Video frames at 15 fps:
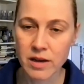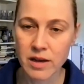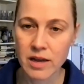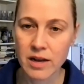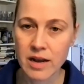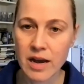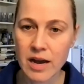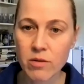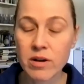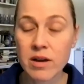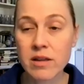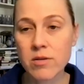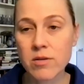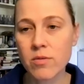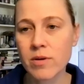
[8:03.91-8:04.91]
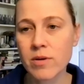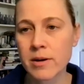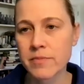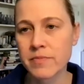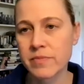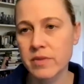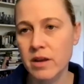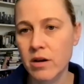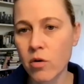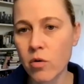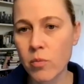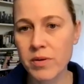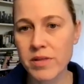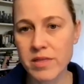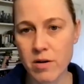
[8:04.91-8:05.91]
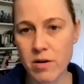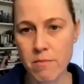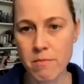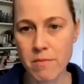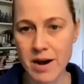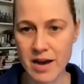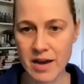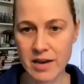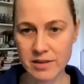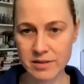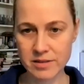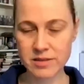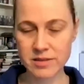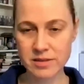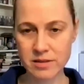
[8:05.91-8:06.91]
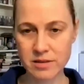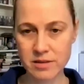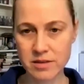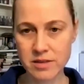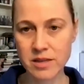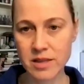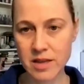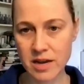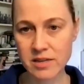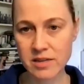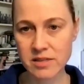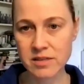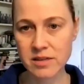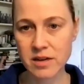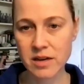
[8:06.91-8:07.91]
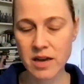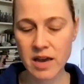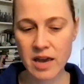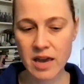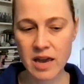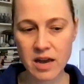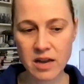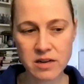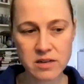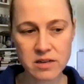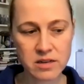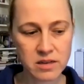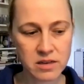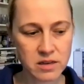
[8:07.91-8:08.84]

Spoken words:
And how can you open their minds to this and,